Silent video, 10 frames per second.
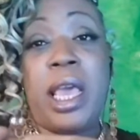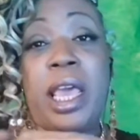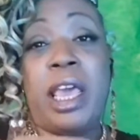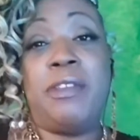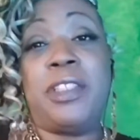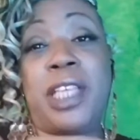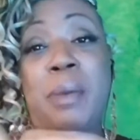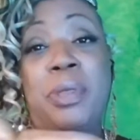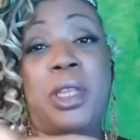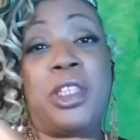if
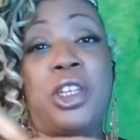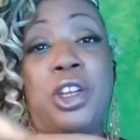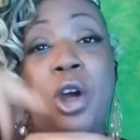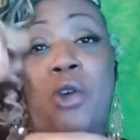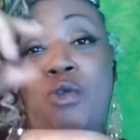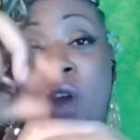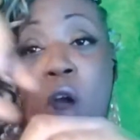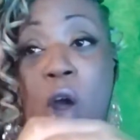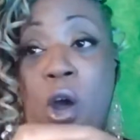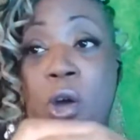something should go
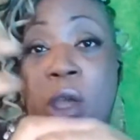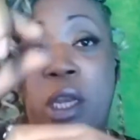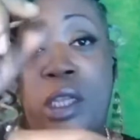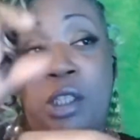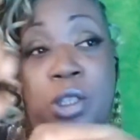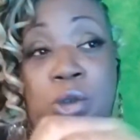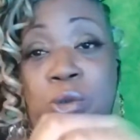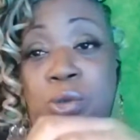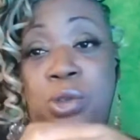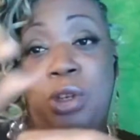wrong and it's
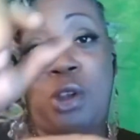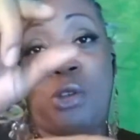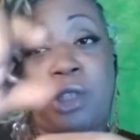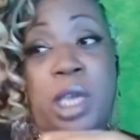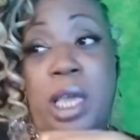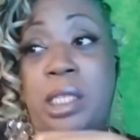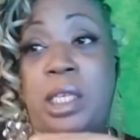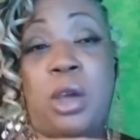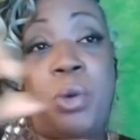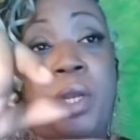too, can't
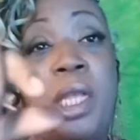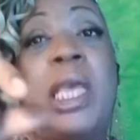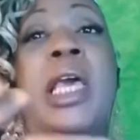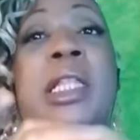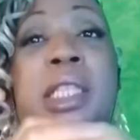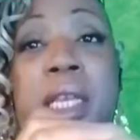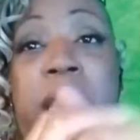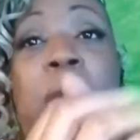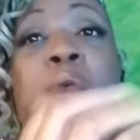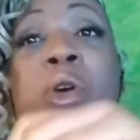deal with it, then
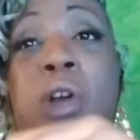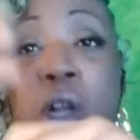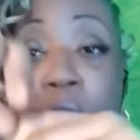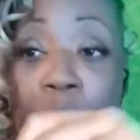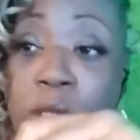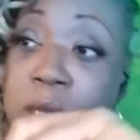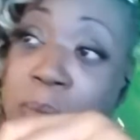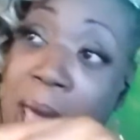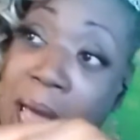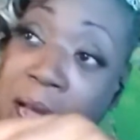they will close it
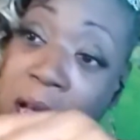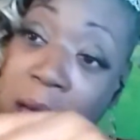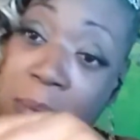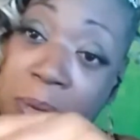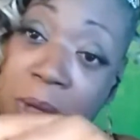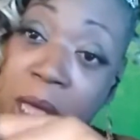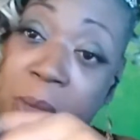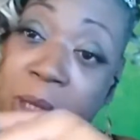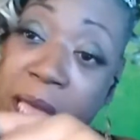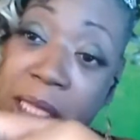back up,
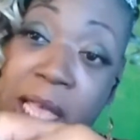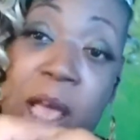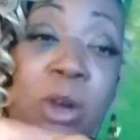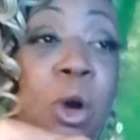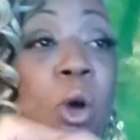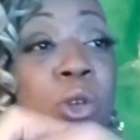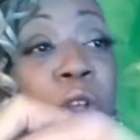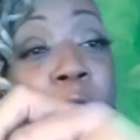take that hose